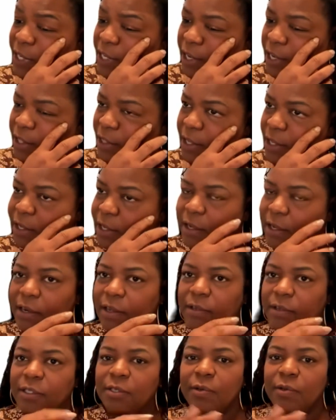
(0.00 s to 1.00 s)
And I think,
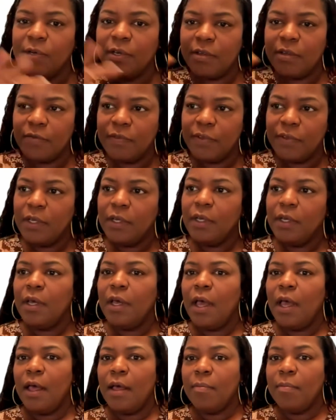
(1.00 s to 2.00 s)
sort of,
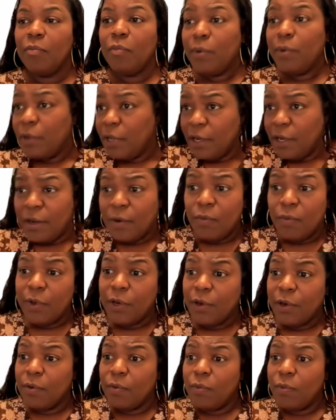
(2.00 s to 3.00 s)

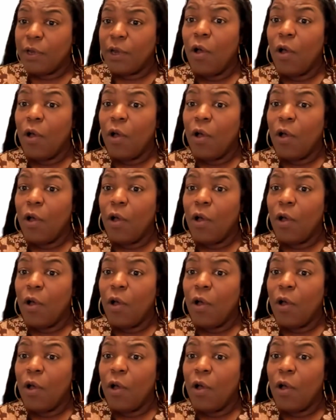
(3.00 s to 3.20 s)
we're